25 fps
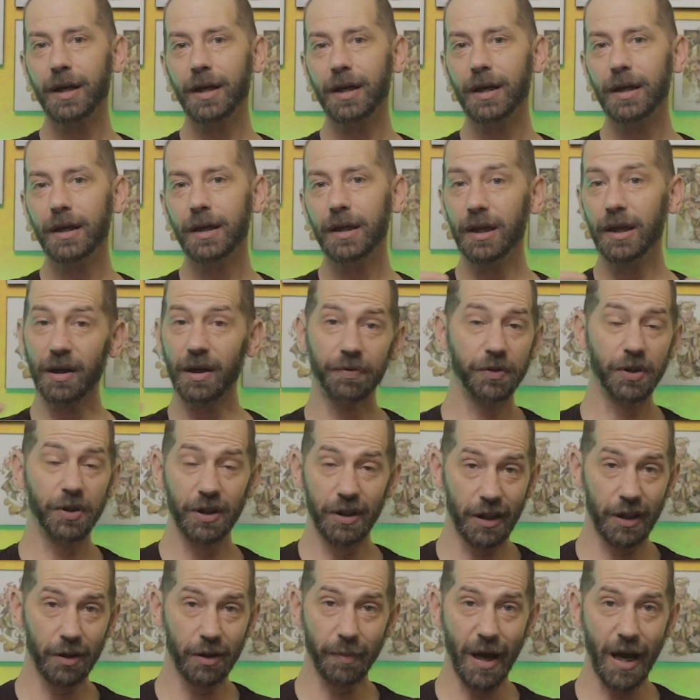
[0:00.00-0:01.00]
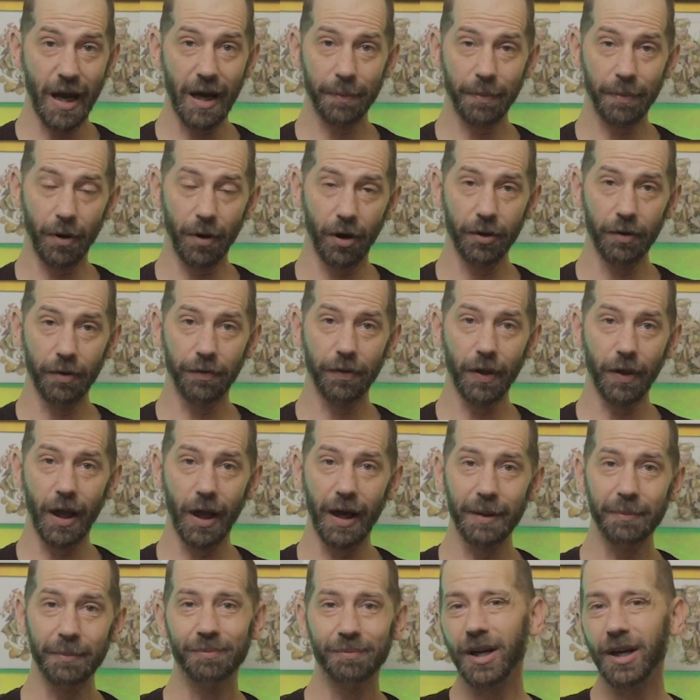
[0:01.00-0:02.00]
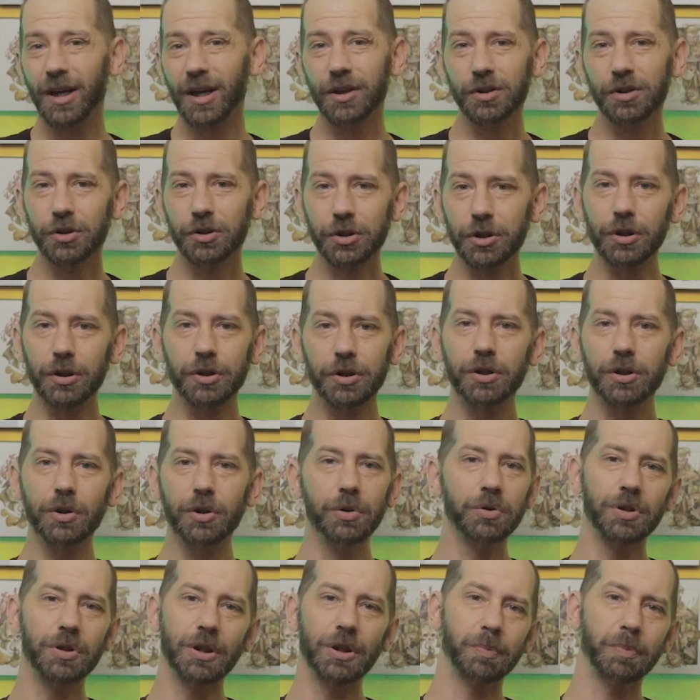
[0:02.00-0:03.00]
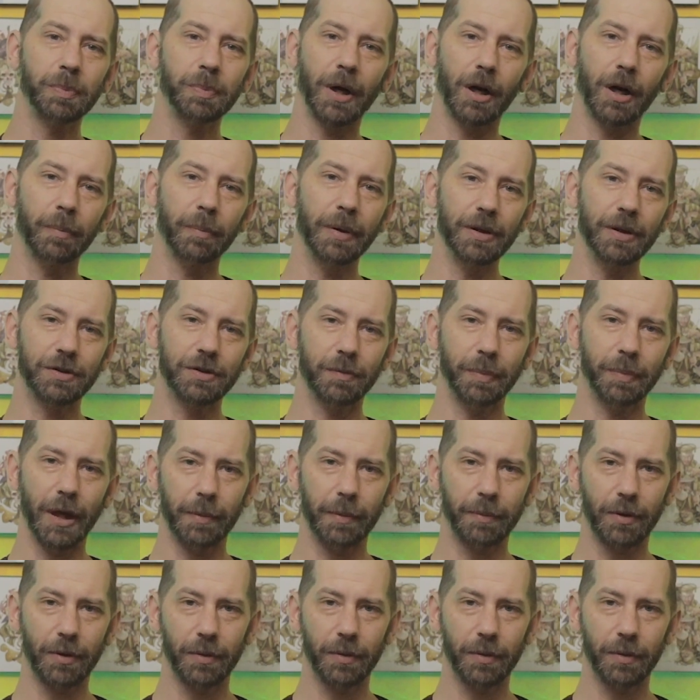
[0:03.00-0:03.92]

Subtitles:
If you need a map on the fly, just use a spare piece of paper.